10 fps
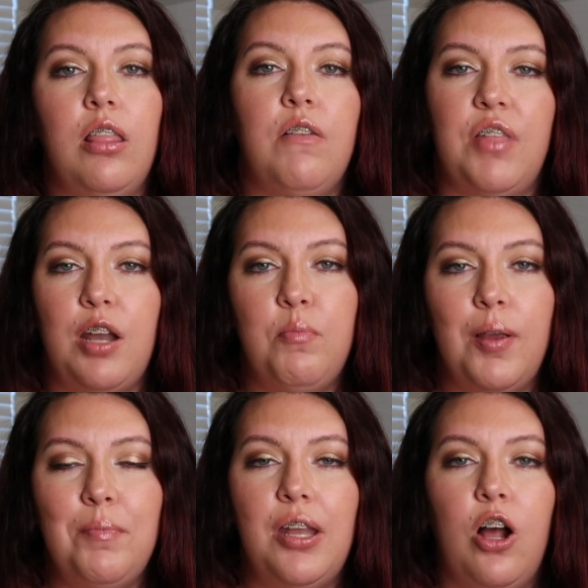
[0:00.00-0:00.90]
left that
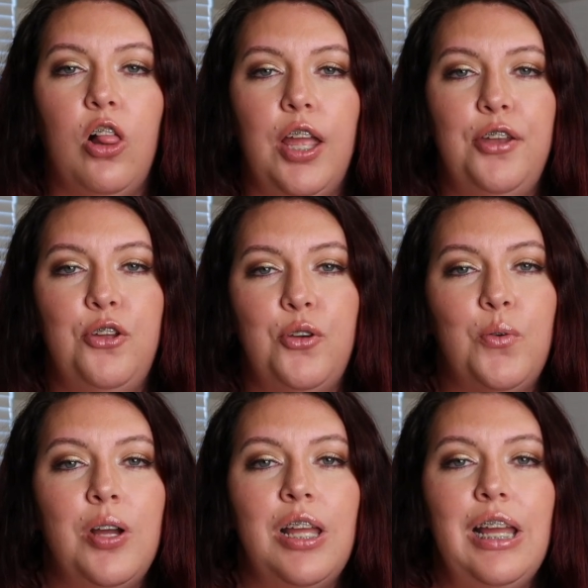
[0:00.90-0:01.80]
appointment, all I
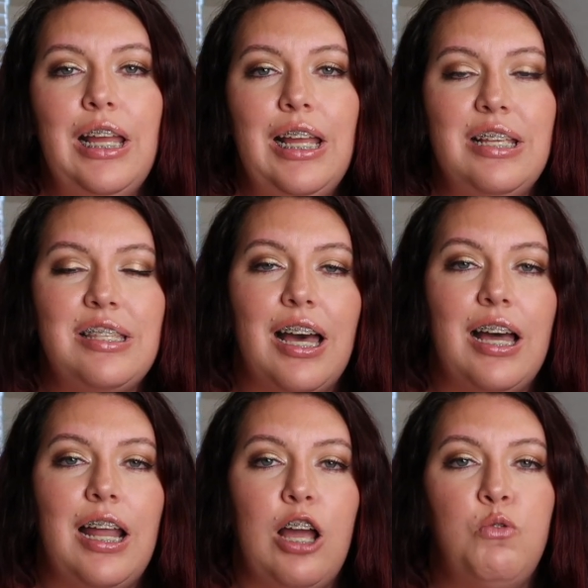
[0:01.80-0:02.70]
knew is
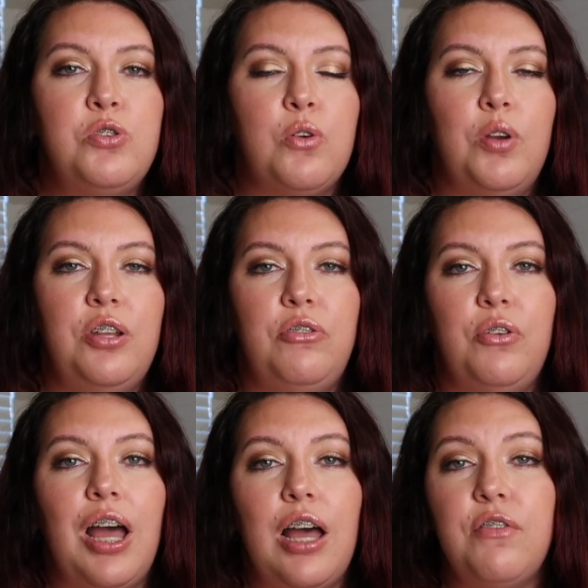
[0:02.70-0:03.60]
that I was going to
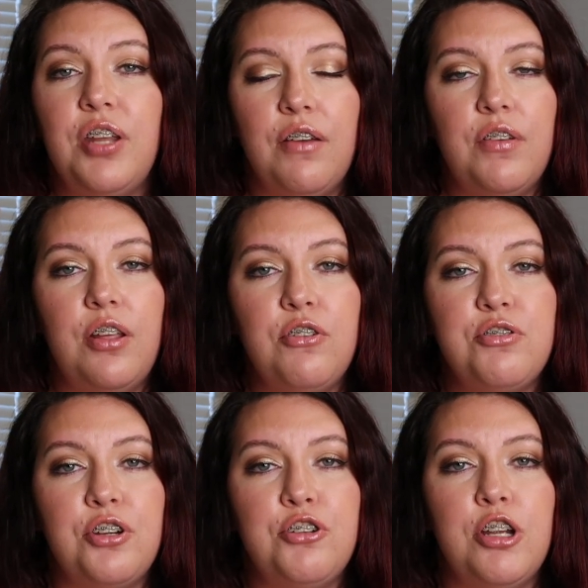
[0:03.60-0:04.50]
have another
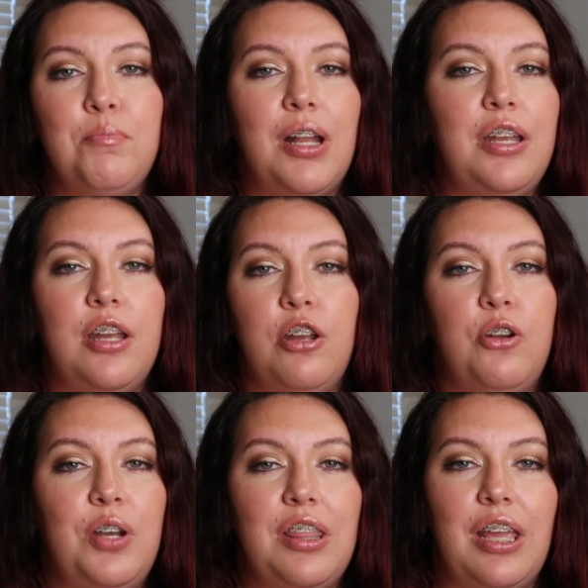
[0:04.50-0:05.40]
surgery, but I didn't
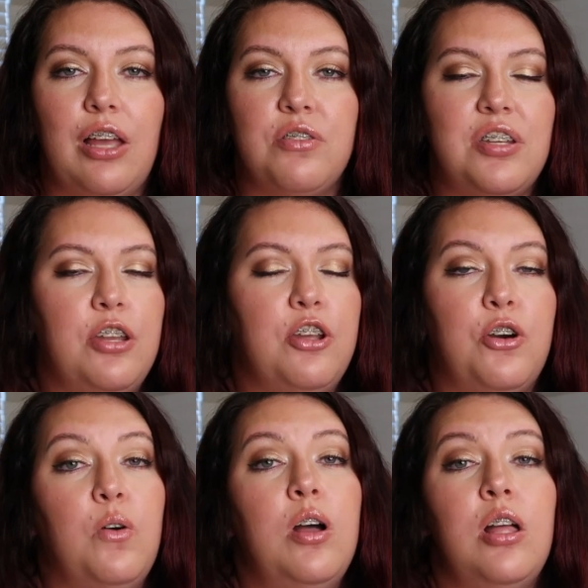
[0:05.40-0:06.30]
know anything else. Didn't
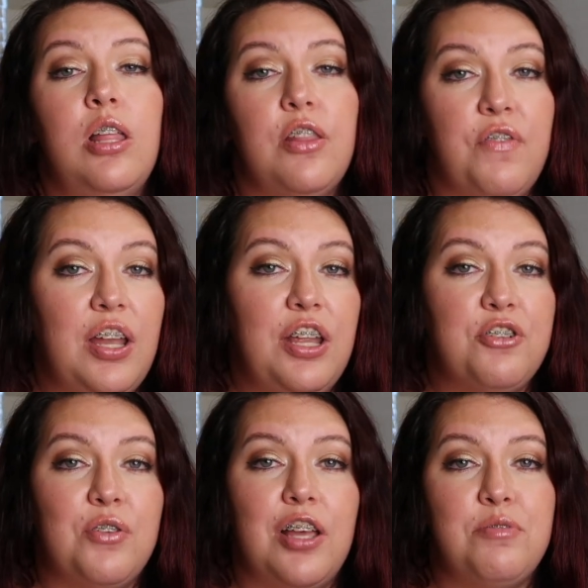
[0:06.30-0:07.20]
know the
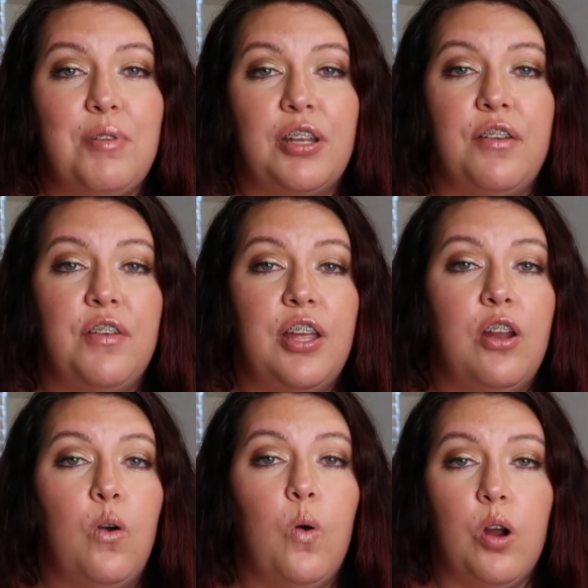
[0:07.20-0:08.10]
financial aspect of
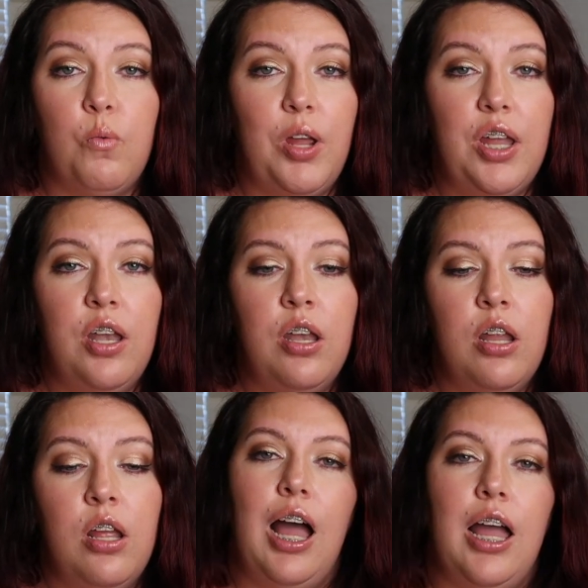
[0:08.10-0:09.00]
it or
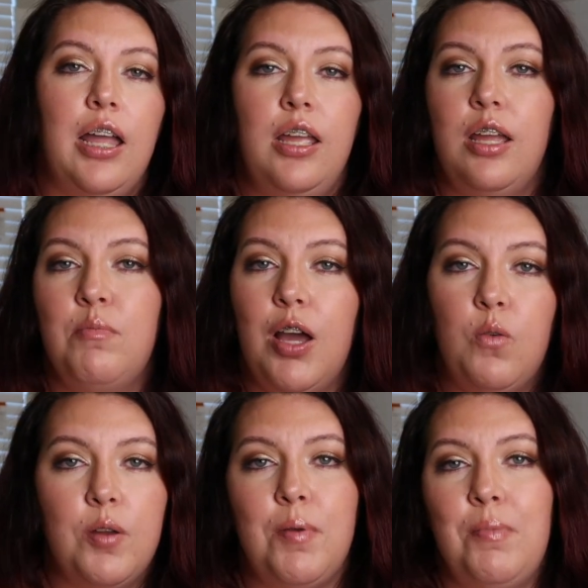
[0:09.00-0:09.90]
when. I am not
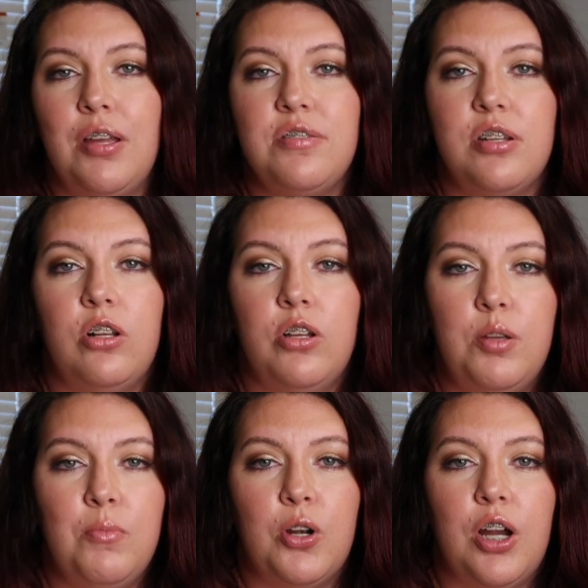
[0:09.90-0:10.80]
wearing my bands at all
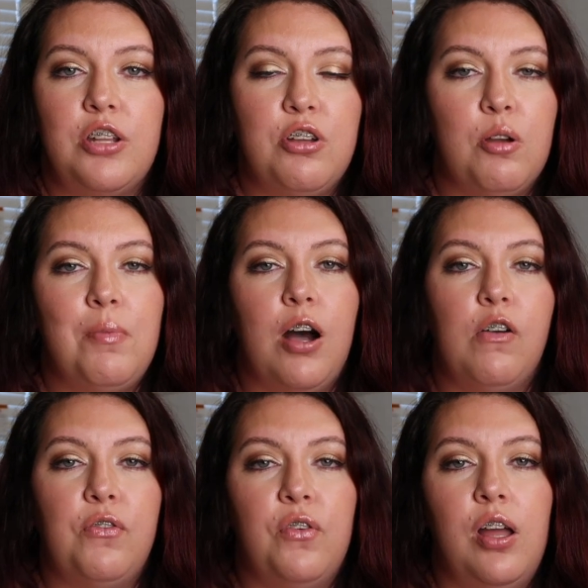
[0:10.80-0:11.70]
anymore. I took them off.